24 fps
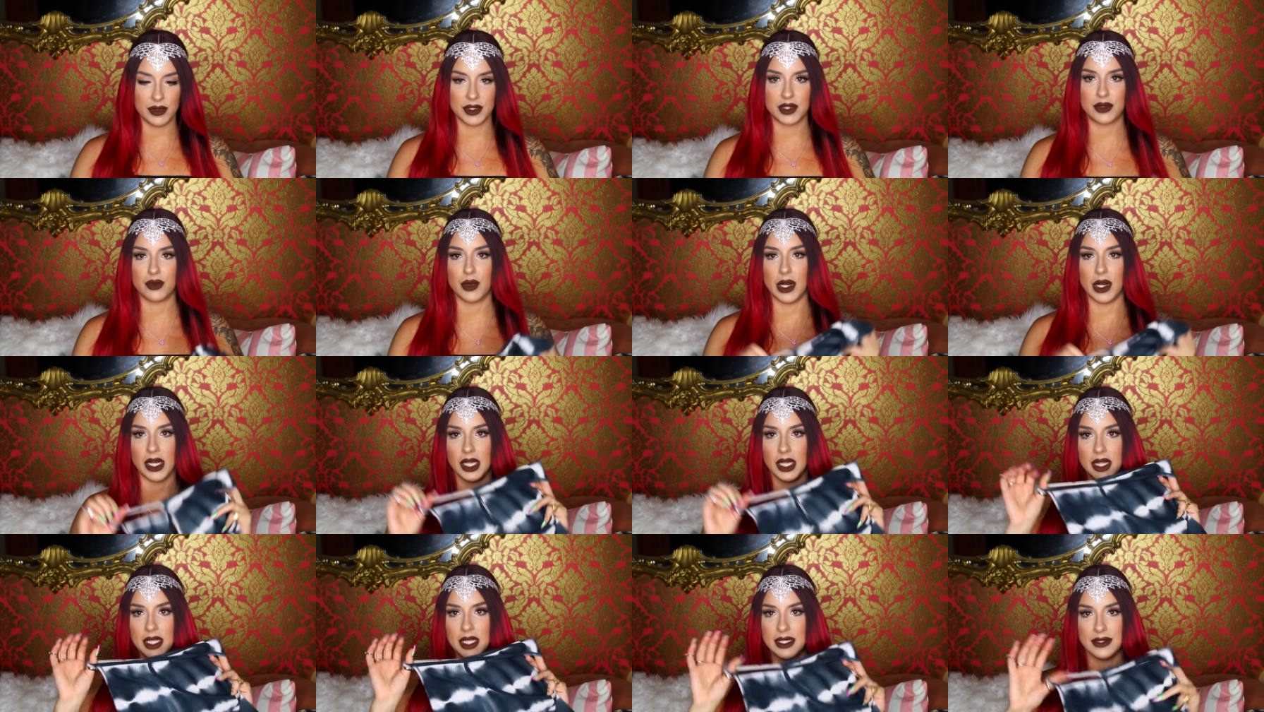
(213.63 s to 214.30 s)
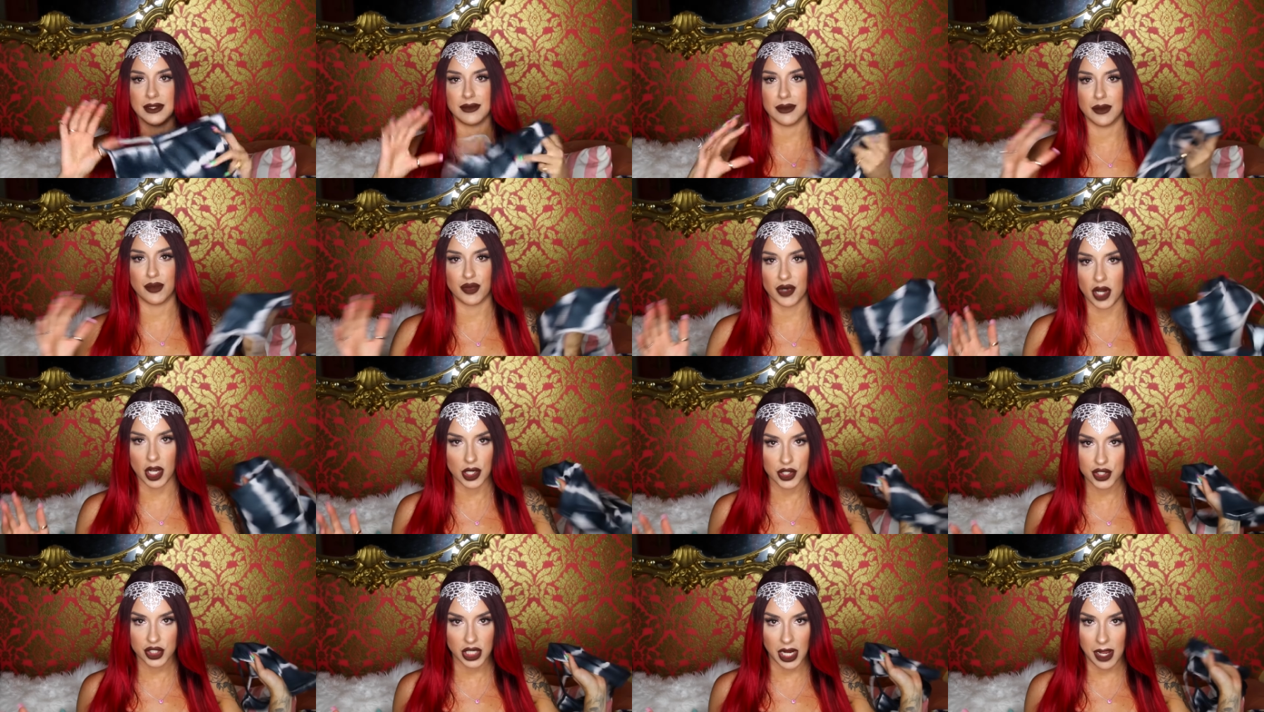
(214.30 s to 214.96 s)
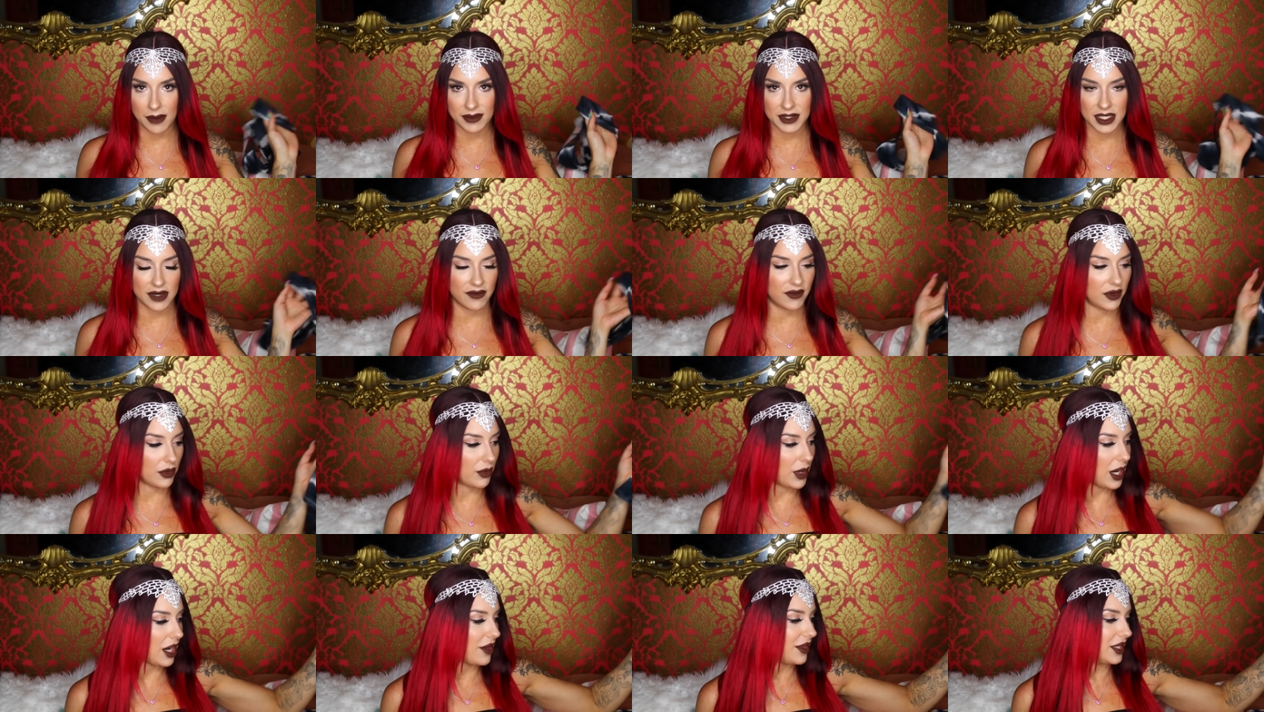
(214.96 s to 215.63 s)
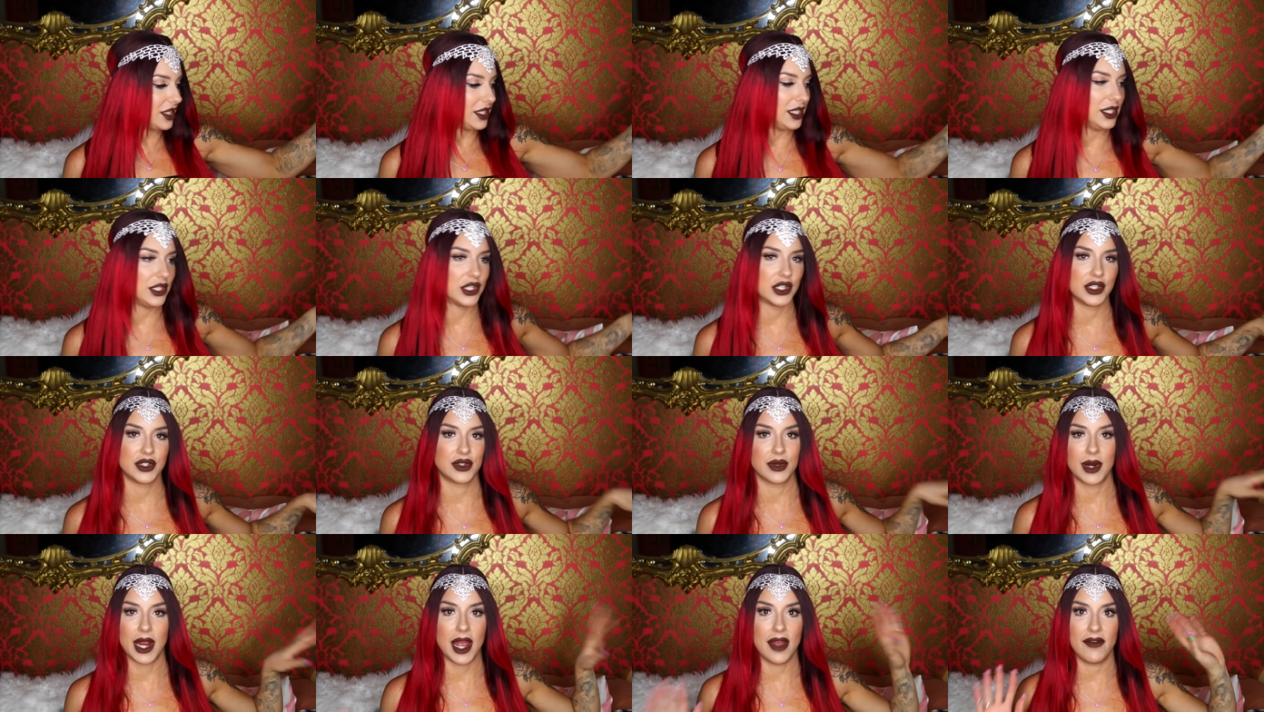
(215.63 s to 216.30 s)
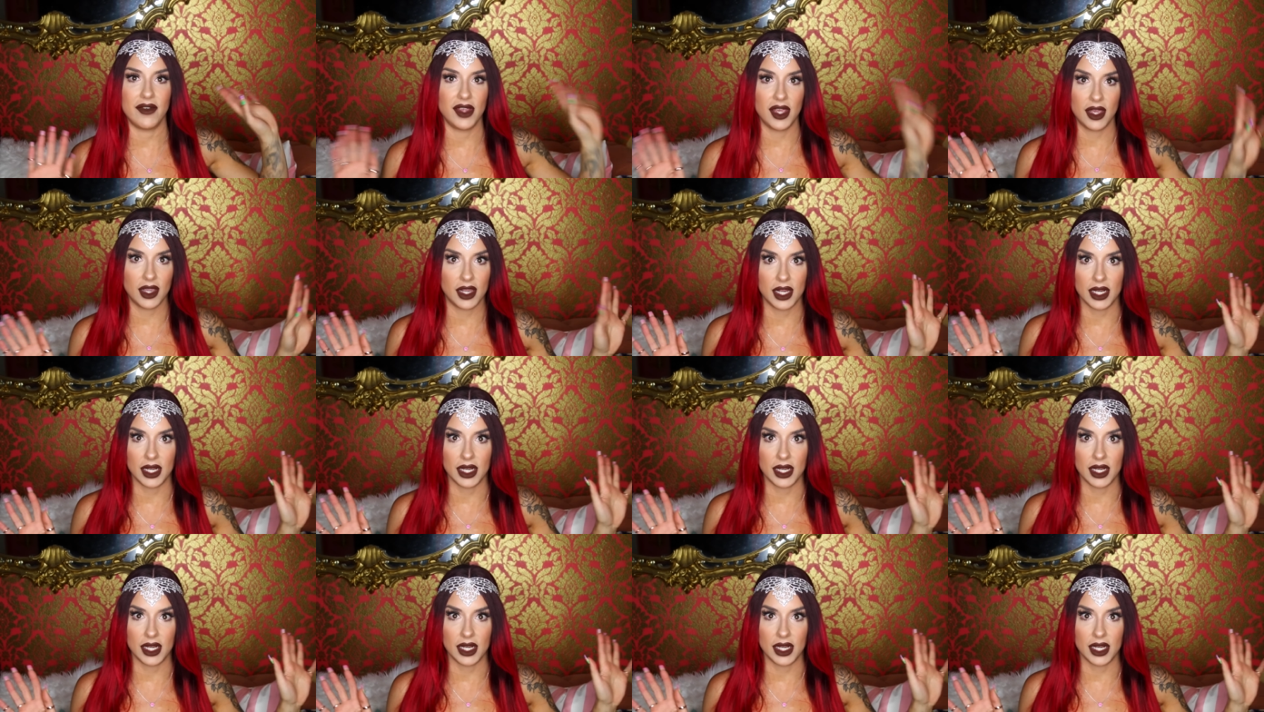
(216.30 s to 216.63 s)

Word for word: was wearing these with bra straps everywhere and the teachers were having a